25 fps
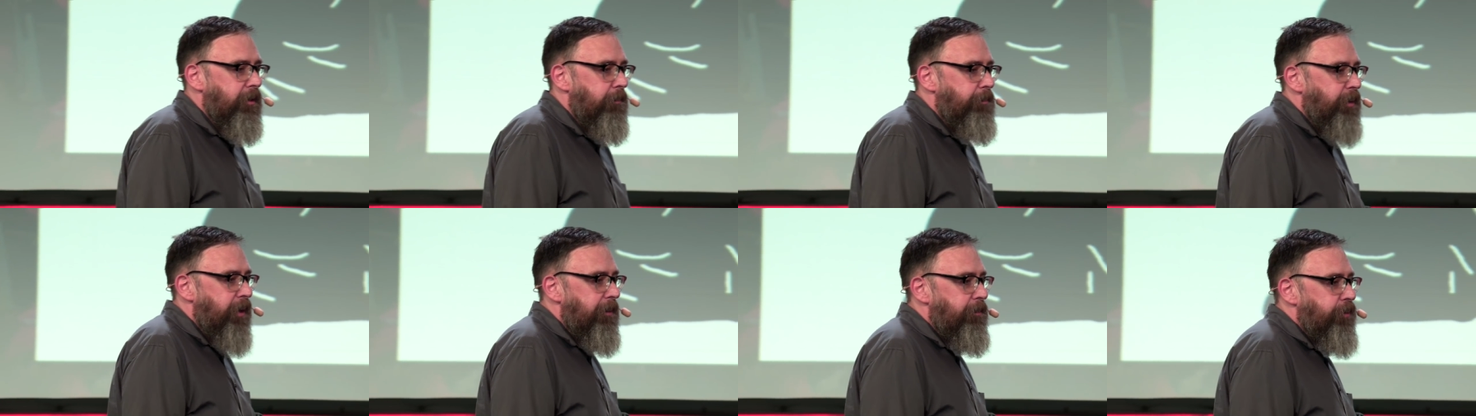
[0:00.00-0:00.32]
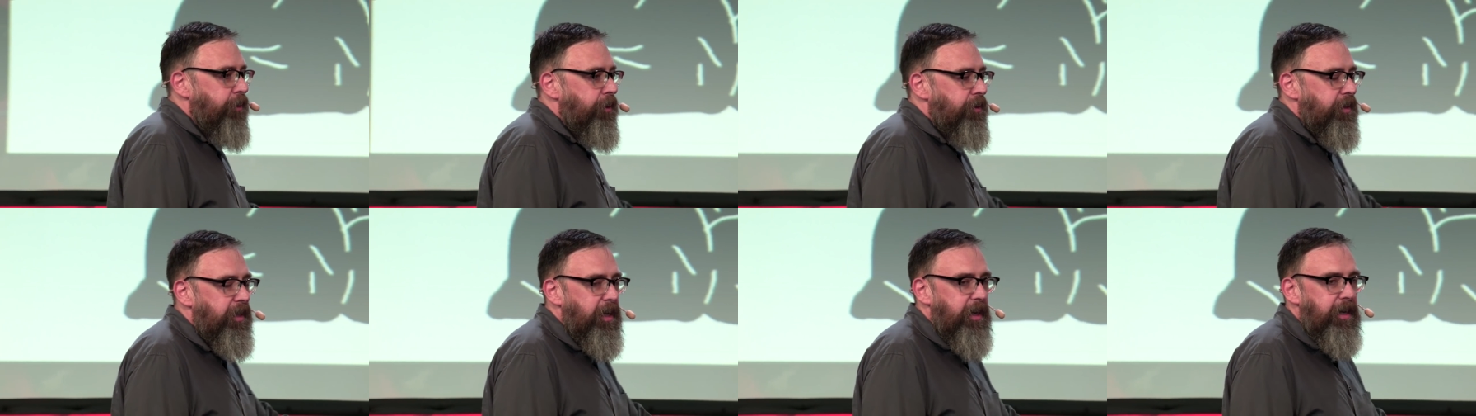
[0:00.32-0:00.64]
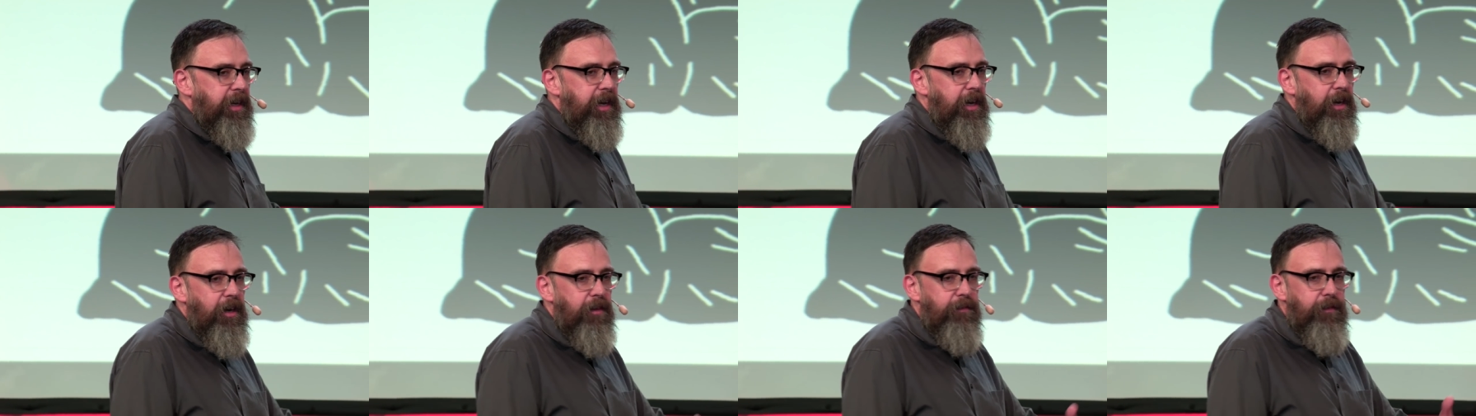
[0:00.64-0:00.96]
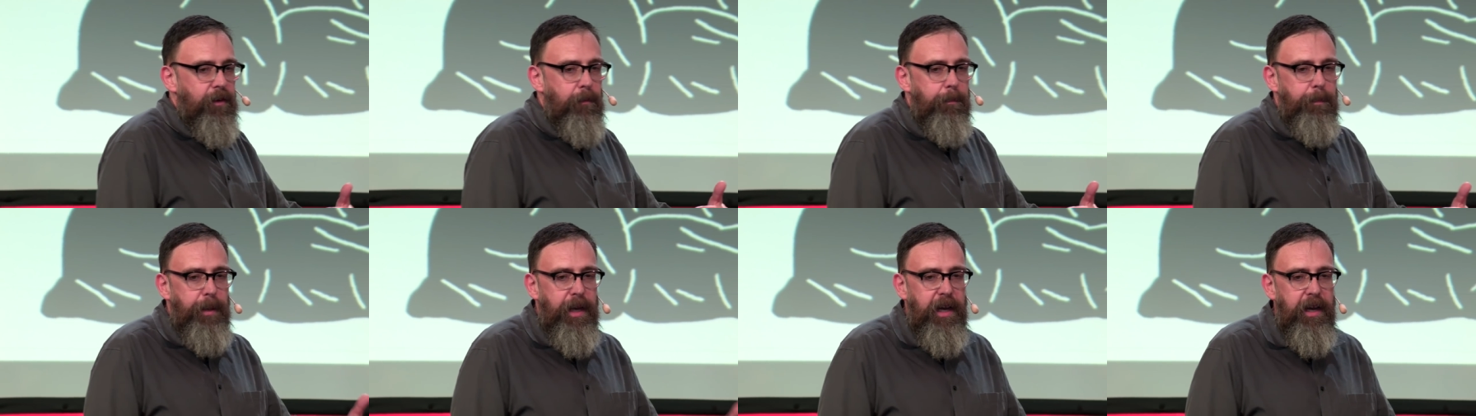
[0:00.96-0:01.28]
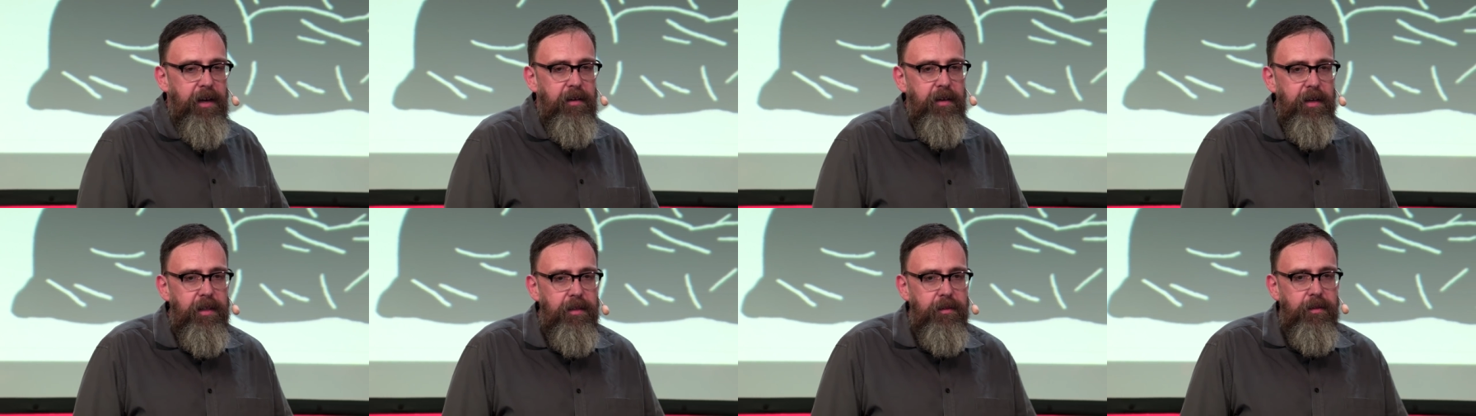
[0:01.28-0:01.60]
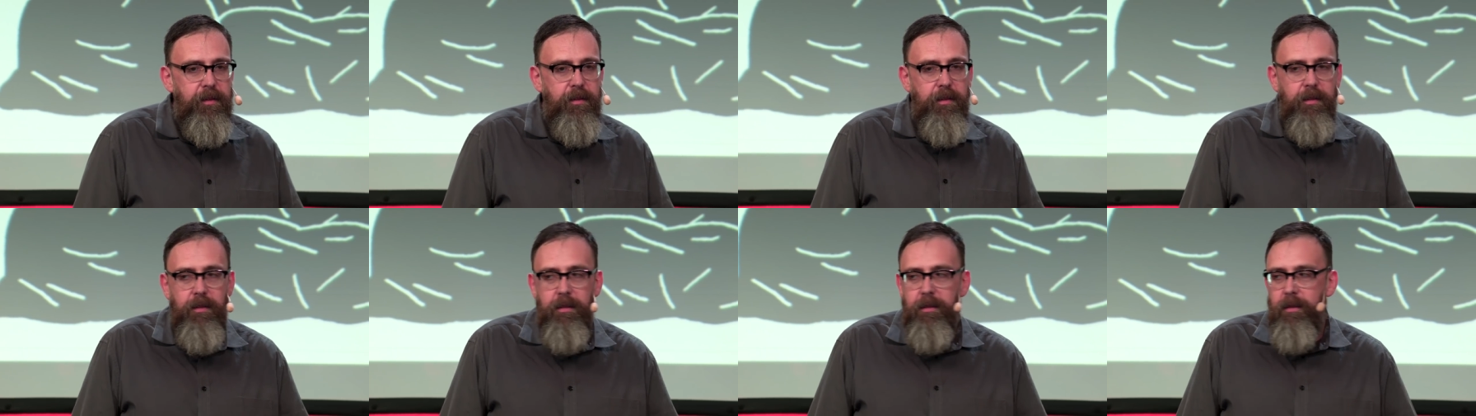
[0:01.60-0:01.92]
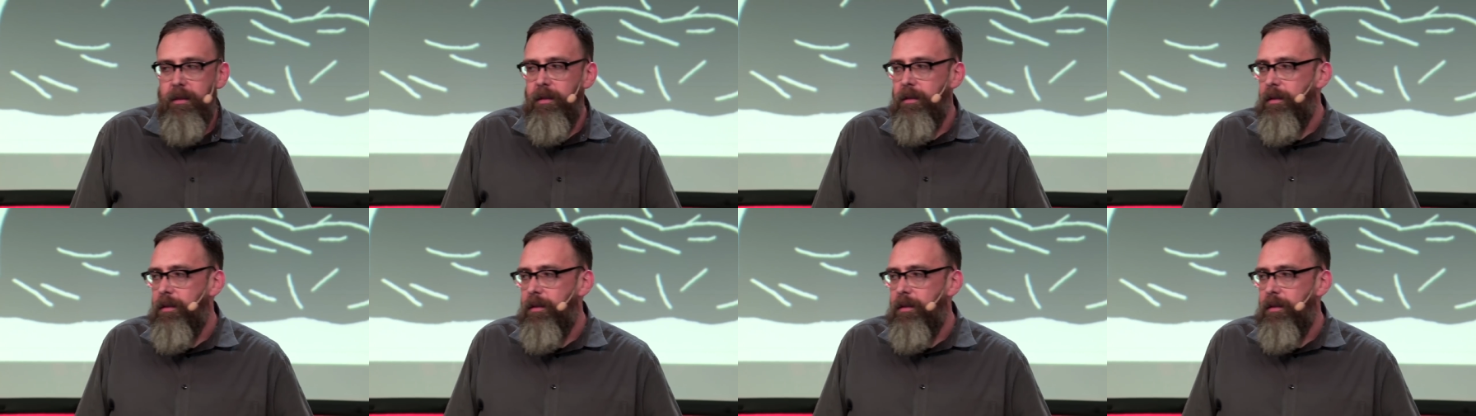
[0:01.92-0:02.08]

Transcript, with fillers: the people who take care of your parents?